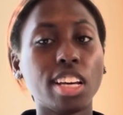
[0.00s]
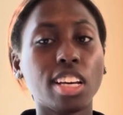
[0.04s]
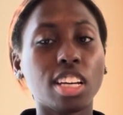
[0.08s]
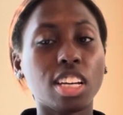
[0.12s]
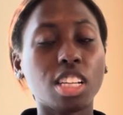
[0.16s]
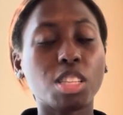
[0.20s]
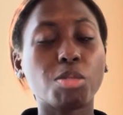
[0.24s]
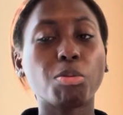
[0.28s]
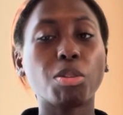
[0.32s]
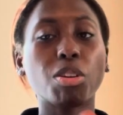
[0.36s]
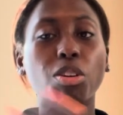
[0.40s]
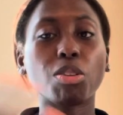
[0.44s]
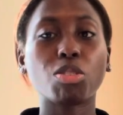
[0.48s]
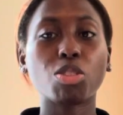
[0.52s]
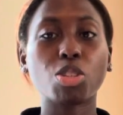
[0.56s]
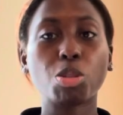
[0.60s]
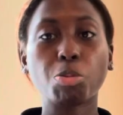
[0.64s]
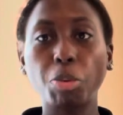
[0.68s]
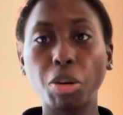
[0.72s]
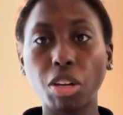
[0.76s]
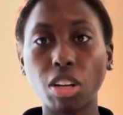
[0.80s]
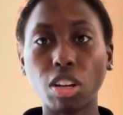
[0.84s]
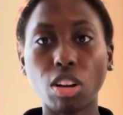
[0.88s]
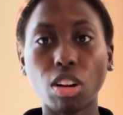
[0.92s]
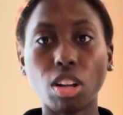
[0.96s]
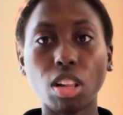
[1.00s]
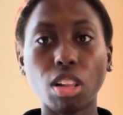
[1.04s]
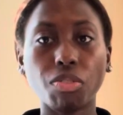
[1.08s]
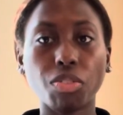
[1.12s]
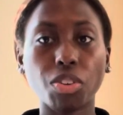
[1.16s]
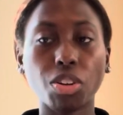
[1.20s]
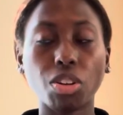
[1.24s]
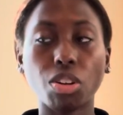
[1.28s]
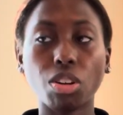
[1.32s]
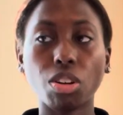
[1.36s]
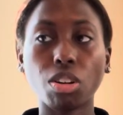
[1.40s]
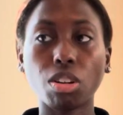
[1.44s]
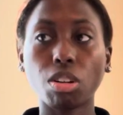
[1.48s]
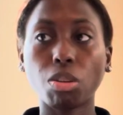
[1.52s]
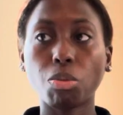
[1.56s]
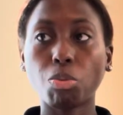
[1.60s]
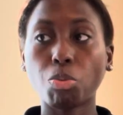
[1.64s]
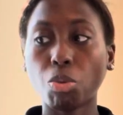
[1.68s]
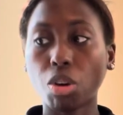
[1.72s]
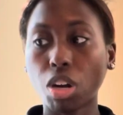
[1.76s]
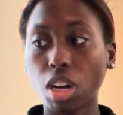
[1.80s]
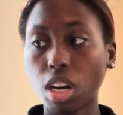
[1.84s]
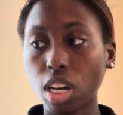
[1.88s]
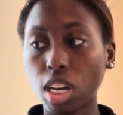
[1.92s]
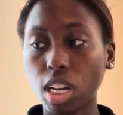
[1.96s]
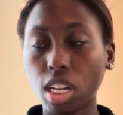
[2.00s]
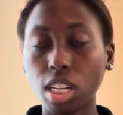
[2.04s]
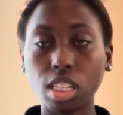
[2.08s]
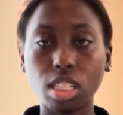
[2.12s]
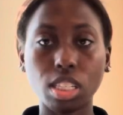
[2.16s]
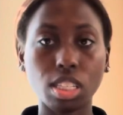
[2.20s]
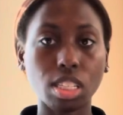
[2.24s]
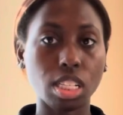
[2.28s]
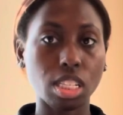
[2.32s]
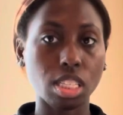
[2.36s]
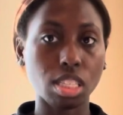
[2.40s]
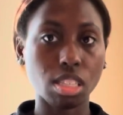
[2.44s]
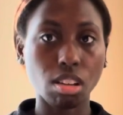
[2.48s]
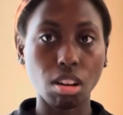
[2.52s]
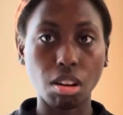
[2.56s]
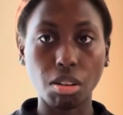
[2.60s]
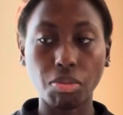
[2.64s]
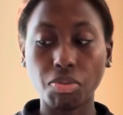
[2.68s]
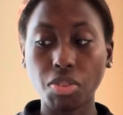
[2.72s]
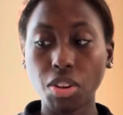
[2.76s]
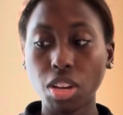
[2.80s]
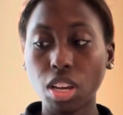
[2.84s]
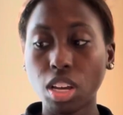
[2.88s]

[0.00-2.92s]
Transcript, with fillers: It's where you just put all of your wines and stuff